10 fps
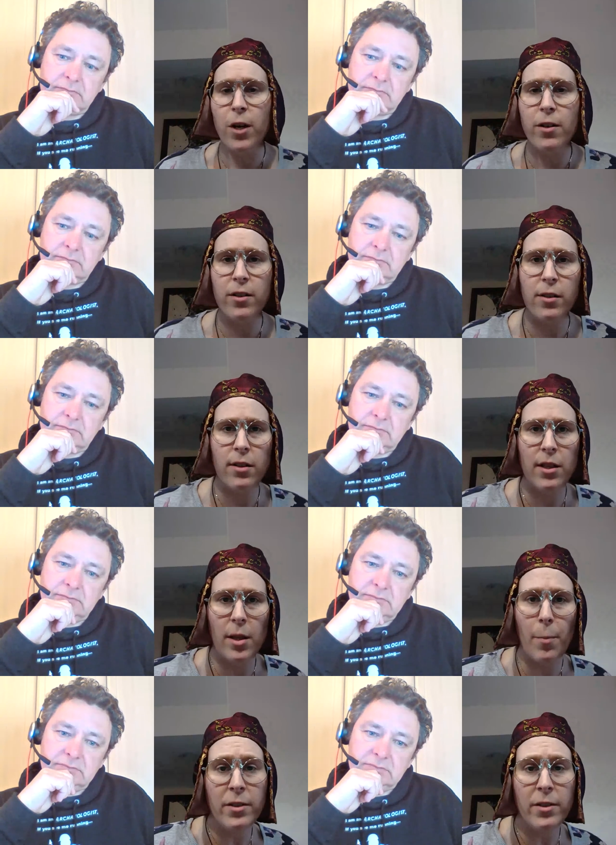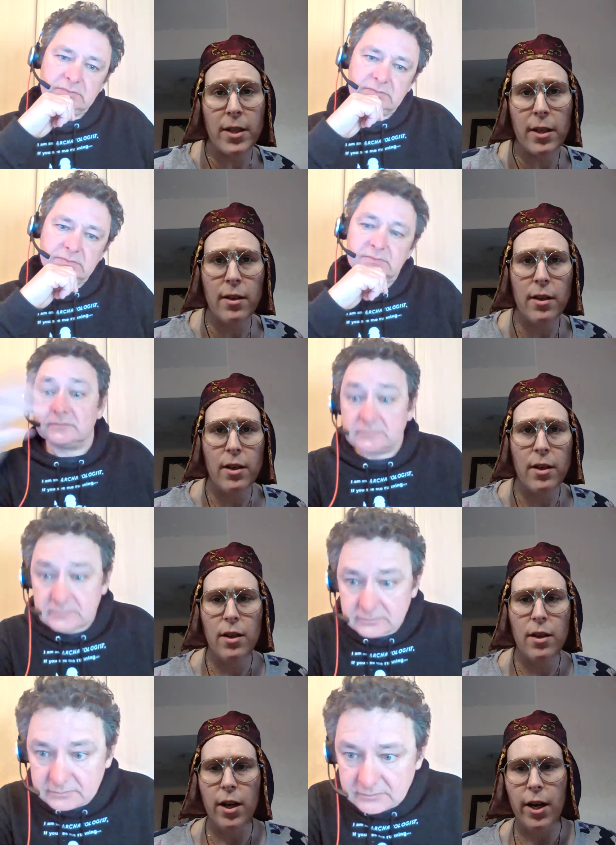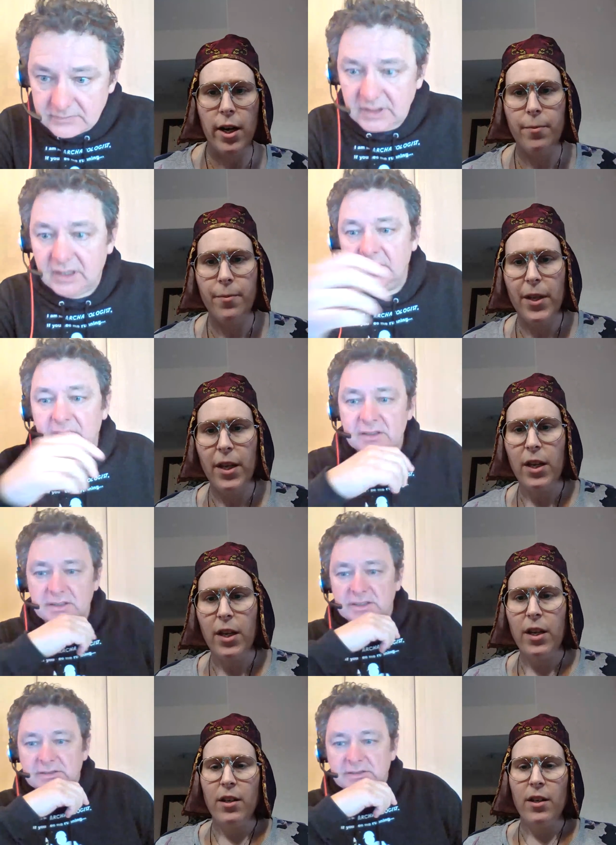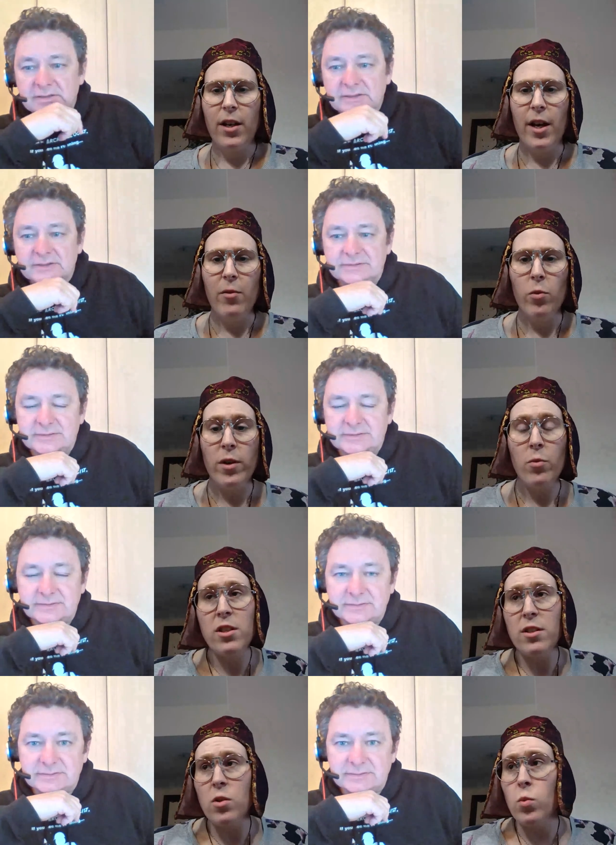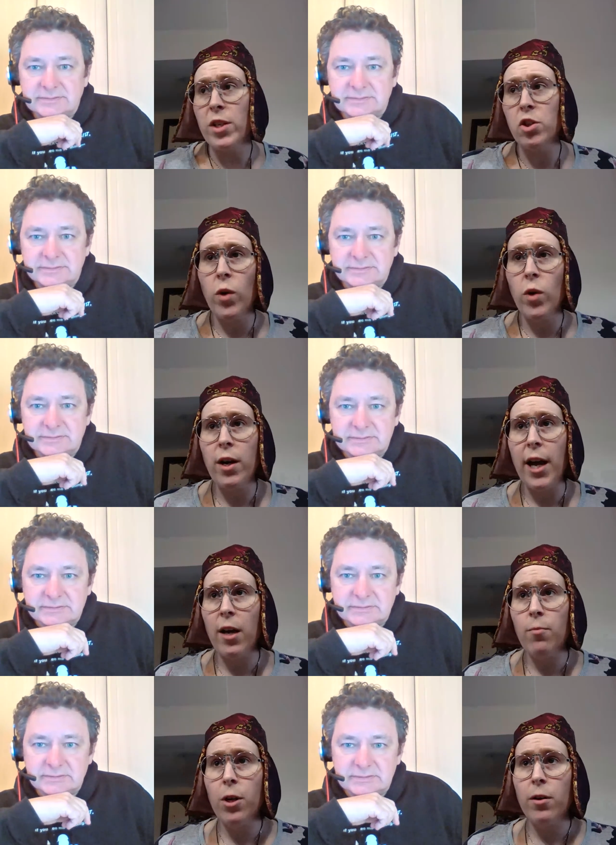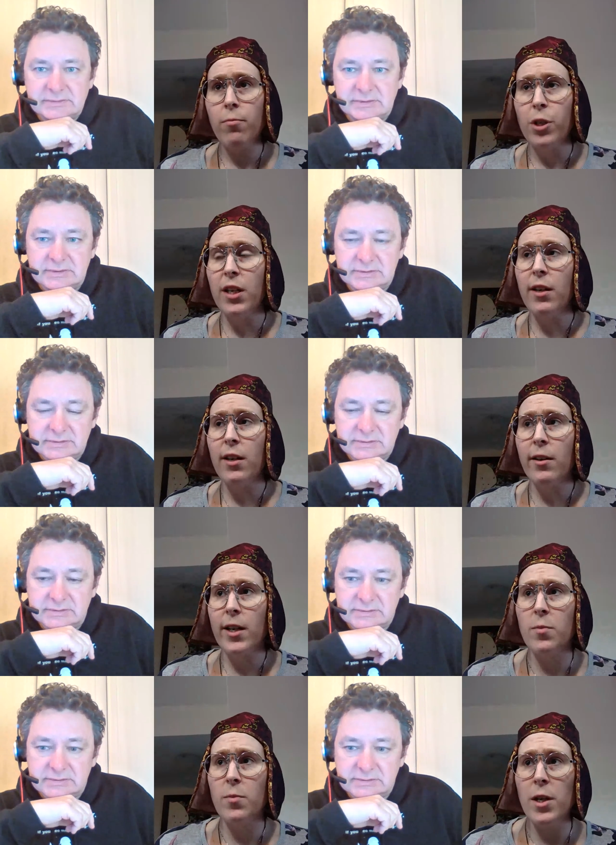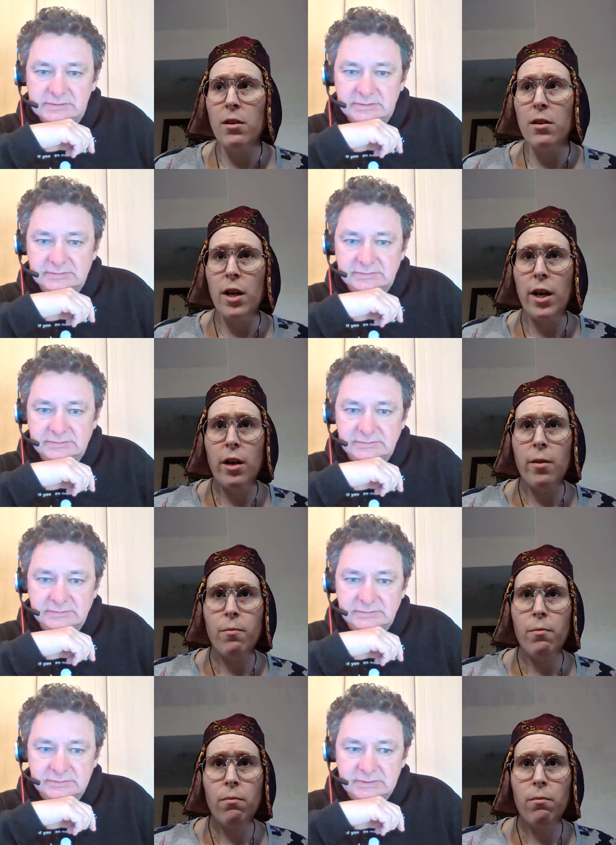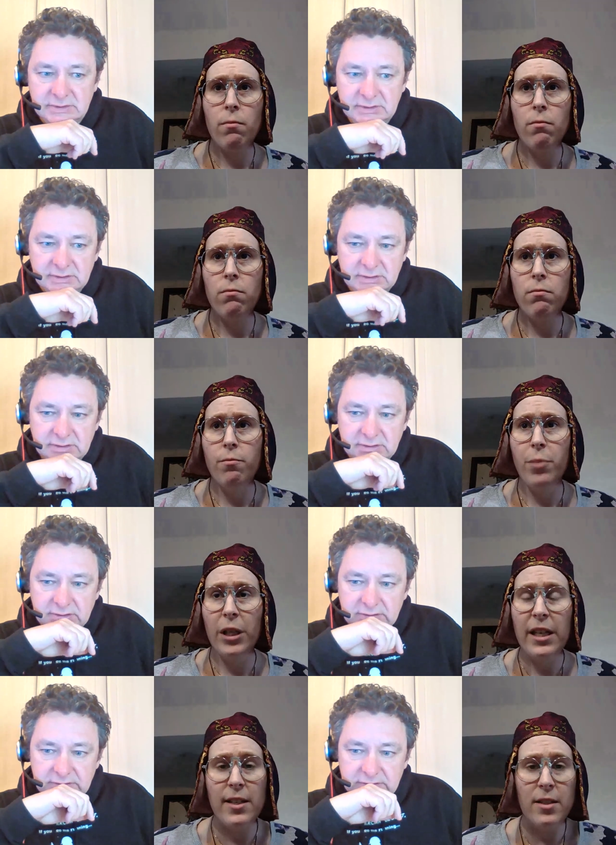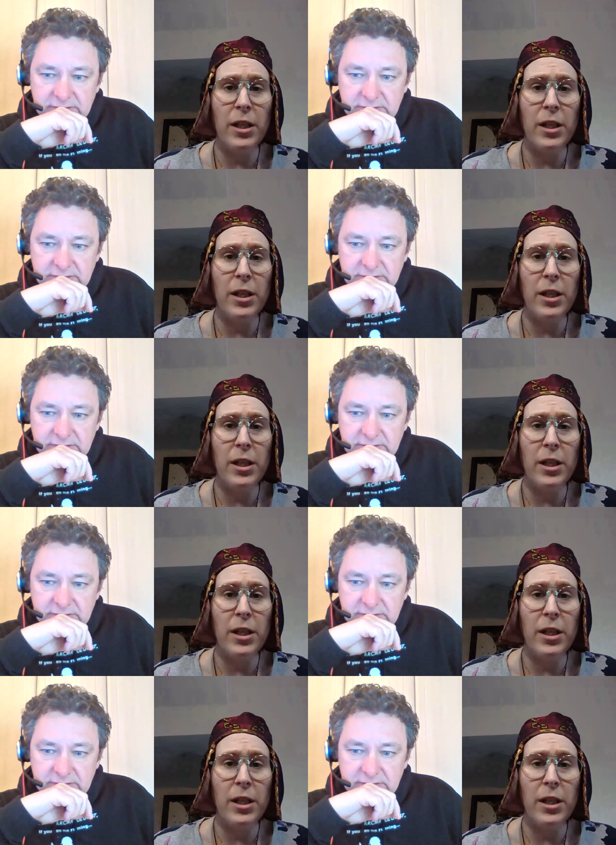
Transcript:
Speaker 1: far as the Baltic. Mm-hmm. Um, uh, which is a region where amber in particular has been um, belie- is